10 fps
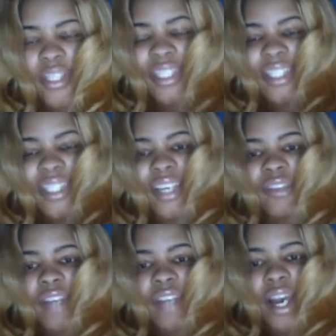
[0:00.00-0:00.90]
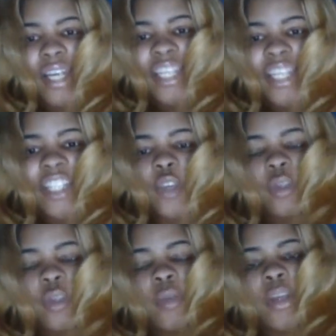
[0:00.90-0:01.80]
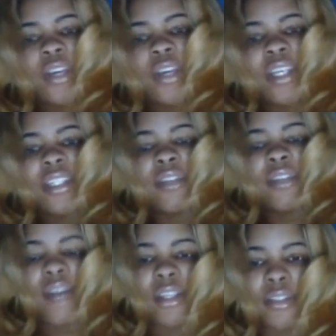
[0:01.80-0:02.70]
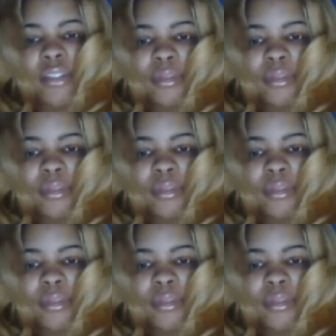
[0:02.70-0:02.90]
is the Son of God, and that's the only way you can get to the Father.